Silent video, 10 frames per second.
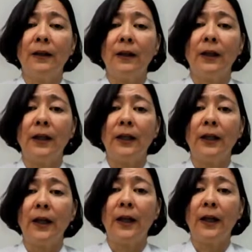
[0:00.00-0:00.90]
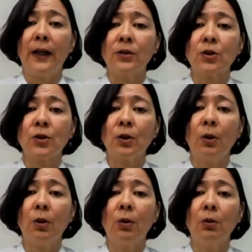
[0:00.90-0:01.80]
Lee, and
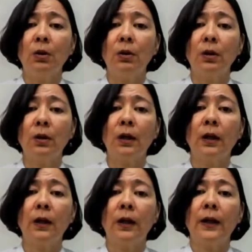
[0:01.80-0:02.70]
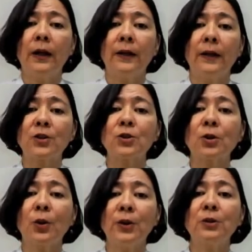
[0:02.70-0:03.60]
show
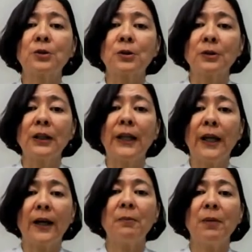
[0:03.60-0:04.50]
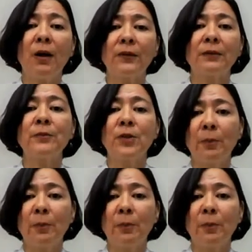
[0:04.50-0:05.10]
you truly care about your